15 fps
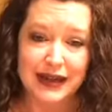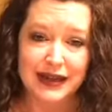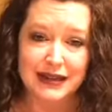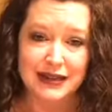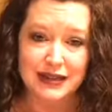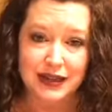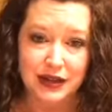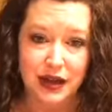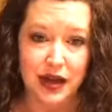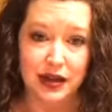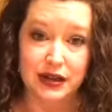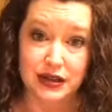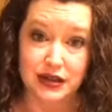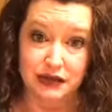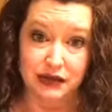is to
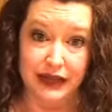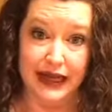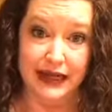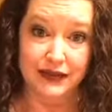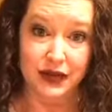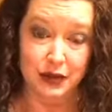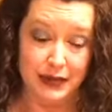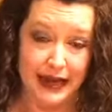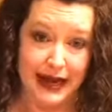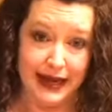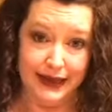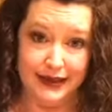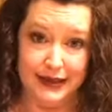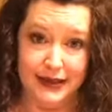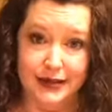knock us flat of our
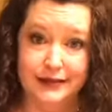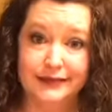backs.